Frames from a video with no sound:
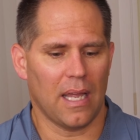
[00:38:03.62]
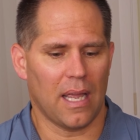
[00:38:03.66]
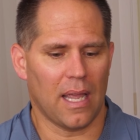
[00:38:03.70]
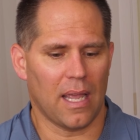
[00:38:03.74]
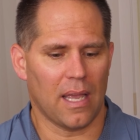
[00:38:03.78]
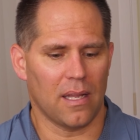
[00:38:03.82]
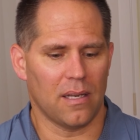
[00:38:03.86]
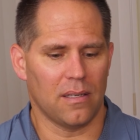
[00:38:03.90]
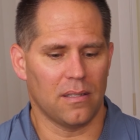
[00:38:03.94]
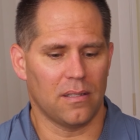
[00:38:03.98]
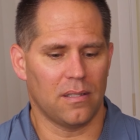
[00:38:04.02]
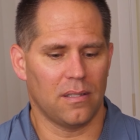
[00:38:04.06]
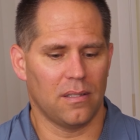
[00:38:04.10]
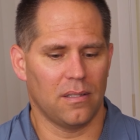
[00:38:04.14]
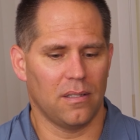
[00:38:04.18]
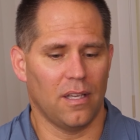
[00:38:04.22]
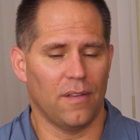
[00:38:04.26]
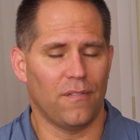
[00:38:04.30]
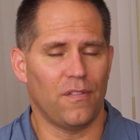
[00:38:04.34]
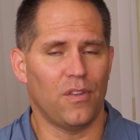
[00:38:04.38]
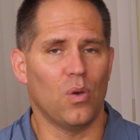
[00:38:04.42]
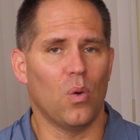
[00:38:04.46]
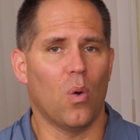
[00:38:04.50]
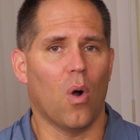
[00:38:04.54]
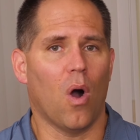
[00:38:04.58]
And
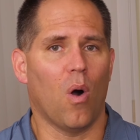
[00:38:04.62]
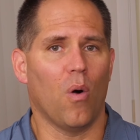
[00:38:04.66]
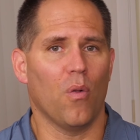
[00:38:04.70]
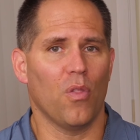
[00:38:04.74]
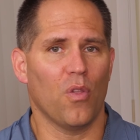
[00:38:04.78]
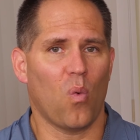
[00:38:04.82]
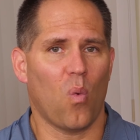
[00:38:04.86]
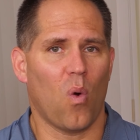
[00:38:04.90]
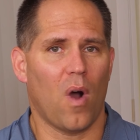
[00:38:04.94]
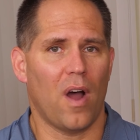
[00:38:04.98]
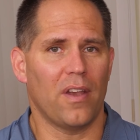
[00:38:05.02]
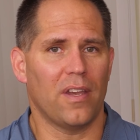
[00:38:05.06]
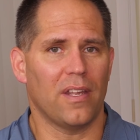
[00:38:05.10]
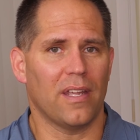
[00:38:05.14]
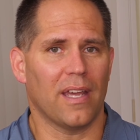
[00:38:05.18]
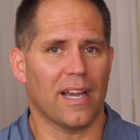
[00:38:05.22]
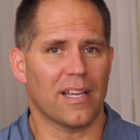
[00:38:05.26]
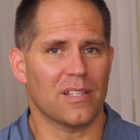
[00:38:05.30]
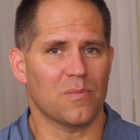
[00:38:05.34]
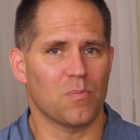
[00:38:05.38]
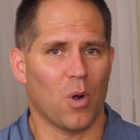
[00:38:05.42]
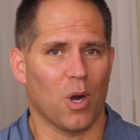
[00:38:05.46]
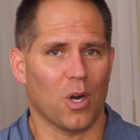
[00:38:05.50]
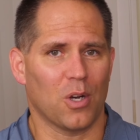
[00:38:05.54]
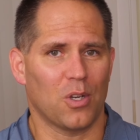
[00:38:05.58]
if you own the
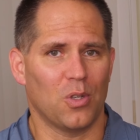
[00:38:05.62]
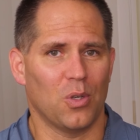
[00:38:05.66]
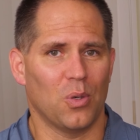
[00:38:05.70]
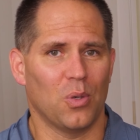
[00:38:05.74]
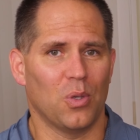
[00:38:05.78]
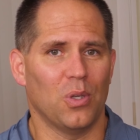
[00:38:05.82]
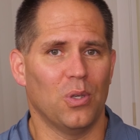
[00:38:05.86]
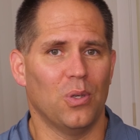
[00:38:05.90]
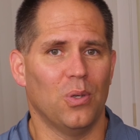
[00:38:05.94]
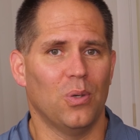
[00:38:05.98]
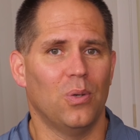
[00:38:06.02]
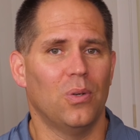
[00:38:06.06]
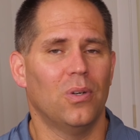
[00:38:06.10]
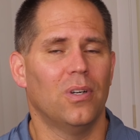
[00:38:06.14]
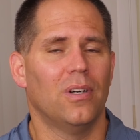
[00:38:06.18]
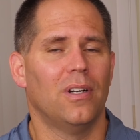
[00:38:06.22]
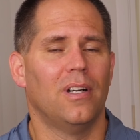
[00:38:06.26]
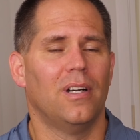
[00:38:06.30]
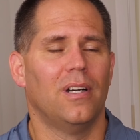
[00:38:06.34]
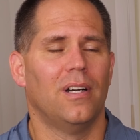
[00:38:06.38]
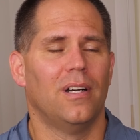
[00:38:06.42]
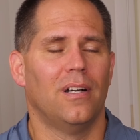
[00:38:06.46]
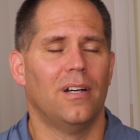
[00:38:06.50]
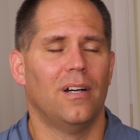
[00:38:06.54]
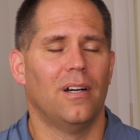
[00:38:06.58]
1DX Mark II, you,
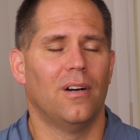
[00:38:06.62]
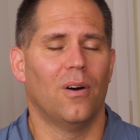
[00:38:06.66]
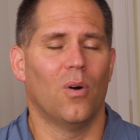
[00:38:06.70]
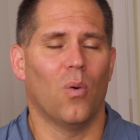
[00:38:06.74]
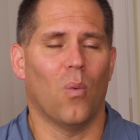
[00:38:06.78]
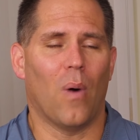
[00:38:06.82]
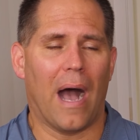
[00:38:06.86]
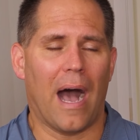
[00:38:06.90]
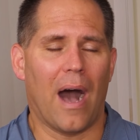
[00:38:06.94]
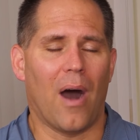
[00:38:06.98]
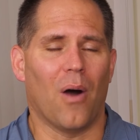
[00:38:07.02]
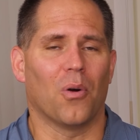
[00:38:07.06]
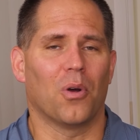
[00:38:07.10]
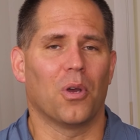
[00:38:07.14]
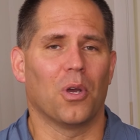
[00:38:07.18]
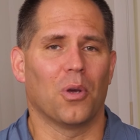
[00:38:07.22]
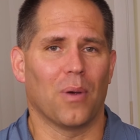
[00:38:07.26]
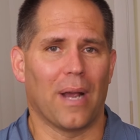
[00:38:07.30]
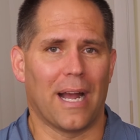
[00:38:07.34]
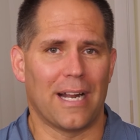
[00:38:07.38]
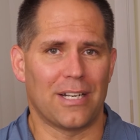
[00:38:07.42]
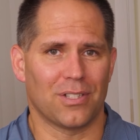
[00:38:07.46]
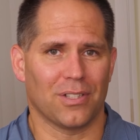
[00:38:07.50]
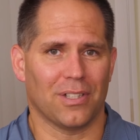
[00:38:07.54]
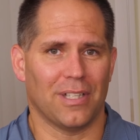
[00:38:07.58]
wow,
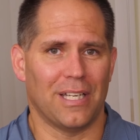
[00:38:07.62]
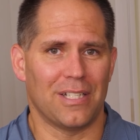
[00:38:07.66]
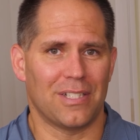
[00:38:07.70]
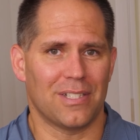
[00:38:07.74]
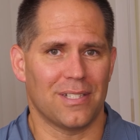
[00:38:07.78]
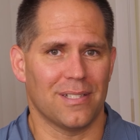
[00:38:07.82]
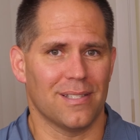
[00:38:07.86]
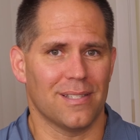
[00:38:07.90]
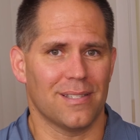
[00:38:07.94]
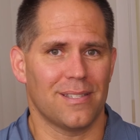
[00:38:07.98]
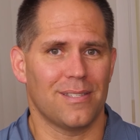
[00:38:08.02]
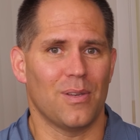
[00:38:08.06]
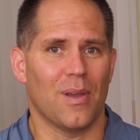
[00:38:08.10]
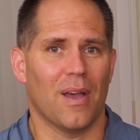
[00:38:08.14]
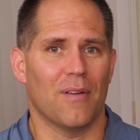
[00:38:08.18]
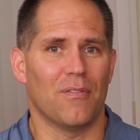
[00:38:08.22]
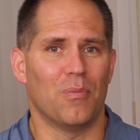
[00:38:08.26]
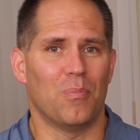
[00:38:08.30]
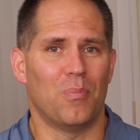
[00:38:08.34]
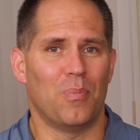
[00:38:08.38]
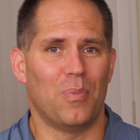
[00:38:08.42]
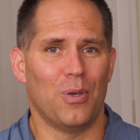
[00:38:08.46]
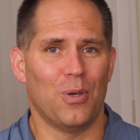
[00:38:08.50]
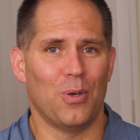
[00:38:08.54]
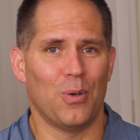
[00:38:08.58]
congratulations. You have a
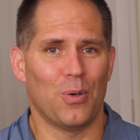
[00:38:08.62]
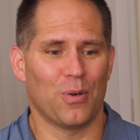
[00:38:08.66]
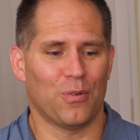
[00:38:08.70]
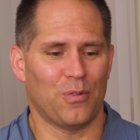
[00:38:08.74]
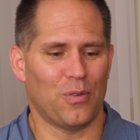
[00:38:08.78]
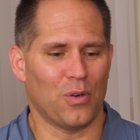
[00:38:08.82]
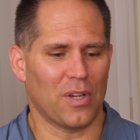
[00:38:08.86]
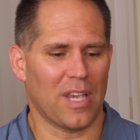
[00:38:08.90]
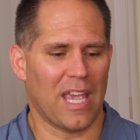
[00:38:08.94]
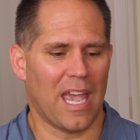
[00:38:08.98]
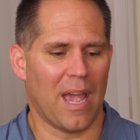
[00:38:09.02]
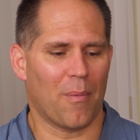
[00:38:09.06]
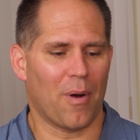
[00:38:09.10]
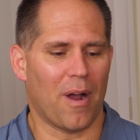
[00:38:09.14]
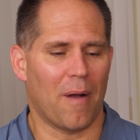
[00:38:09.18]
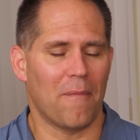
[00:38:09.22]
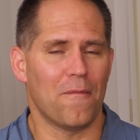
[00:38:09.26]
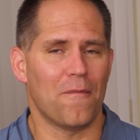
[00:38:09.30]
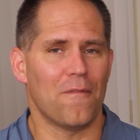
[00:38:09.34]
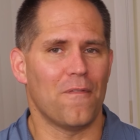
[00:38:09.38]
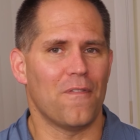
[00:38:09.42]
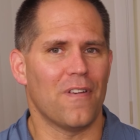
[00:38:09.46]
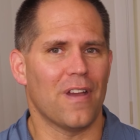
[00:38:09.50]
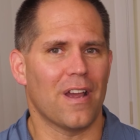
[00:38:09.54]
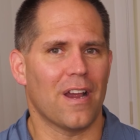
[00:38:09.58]
beautiful camera.
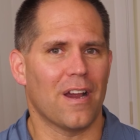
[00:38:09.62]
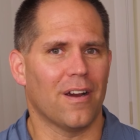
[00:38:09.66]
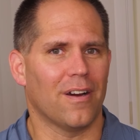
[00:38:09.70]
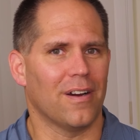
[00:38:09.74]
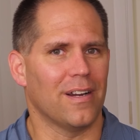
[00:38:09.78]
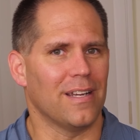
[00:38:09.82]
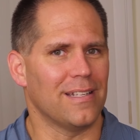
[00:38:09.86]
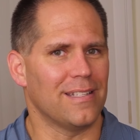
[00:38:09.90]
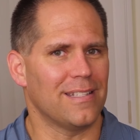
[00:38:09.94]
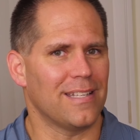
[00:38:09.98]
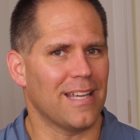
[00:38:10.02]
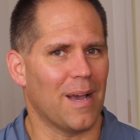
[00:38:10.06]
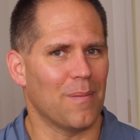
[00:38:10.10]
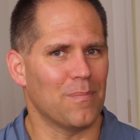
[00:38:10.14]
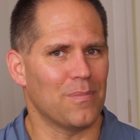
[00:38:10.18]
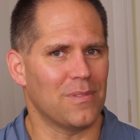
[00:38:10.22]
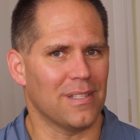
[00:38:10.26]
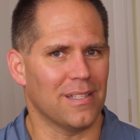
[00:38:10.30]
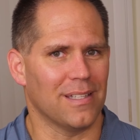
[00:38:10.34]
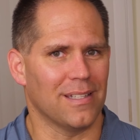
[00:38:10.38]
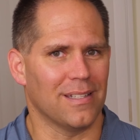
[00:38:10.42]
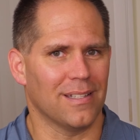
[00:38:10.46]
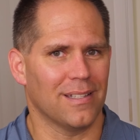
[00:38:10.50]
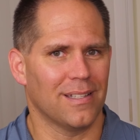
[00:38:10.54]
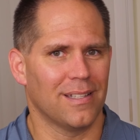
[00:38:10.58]
I'm very
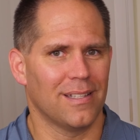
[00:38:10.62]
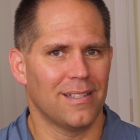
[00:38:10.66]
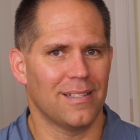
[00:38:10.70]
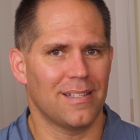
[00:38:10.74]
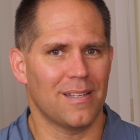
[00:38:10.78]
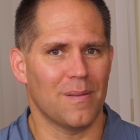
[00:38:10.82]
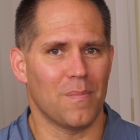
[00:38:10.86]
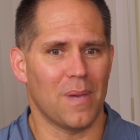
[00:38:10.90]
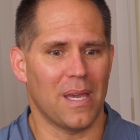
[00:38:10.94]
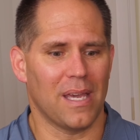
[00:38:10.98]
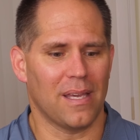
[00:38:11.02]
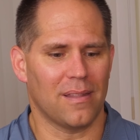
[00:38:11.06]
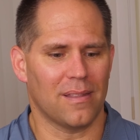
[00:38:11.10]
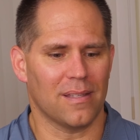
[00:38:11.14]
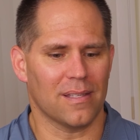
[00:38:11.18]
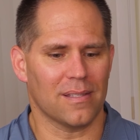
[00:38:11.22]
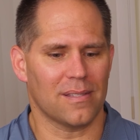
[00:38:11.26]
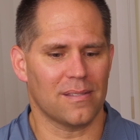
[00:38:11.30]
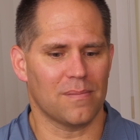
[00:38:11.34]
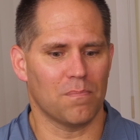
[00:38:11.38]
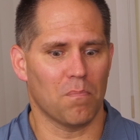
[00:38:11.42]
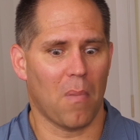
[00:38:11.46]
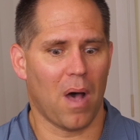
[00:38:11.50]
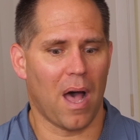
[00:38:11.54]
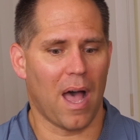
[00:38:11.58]
tempted to make
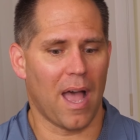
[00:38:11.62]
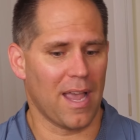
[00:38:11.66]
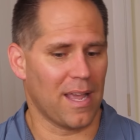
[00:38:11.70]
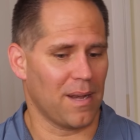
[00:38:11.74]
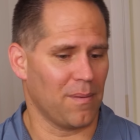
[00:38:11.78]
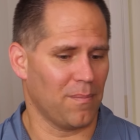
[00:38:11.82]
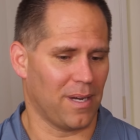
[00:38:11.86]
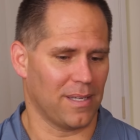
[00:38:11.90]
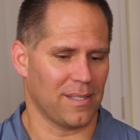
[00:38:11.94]
this mine